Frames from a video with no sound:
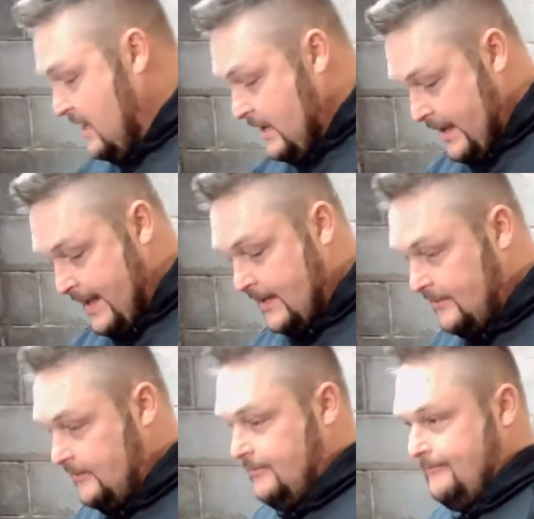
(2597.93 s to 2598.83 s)

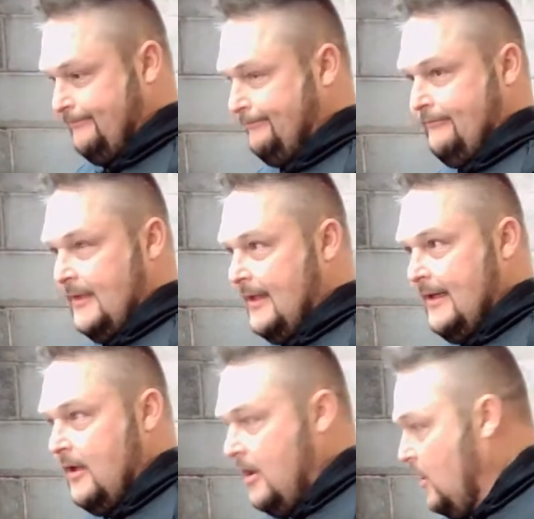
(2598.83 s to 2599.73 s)
and
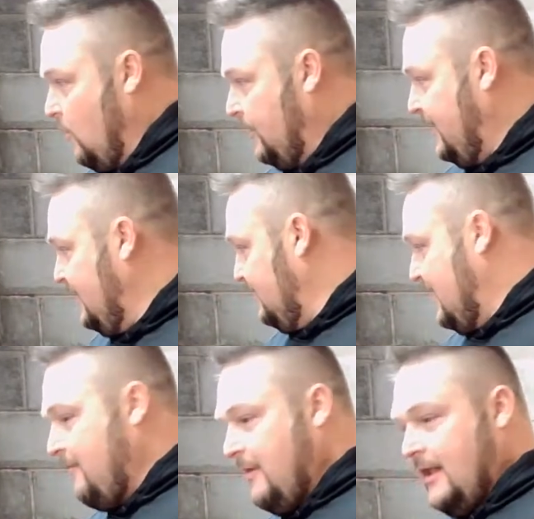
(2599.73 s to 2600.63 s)
within
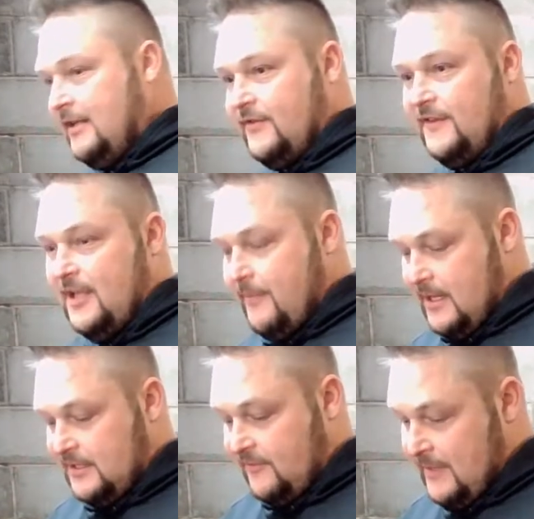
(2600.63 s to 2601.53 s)
10 minutes, 15
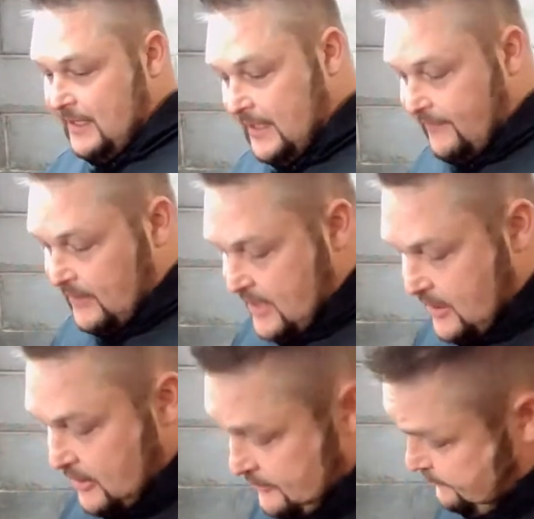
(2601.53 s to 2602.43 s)
minutes of me leaving
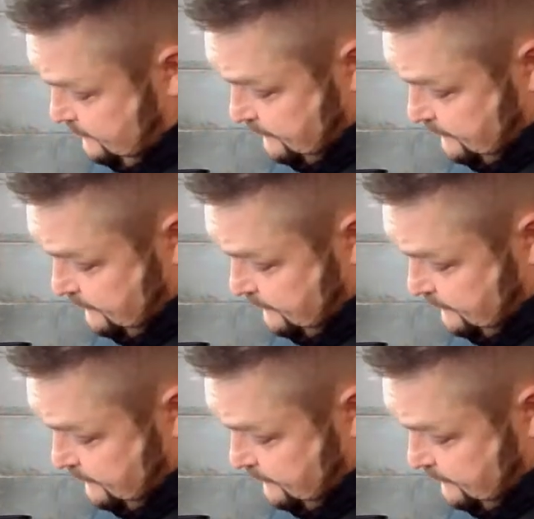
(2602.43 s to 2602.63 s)
here,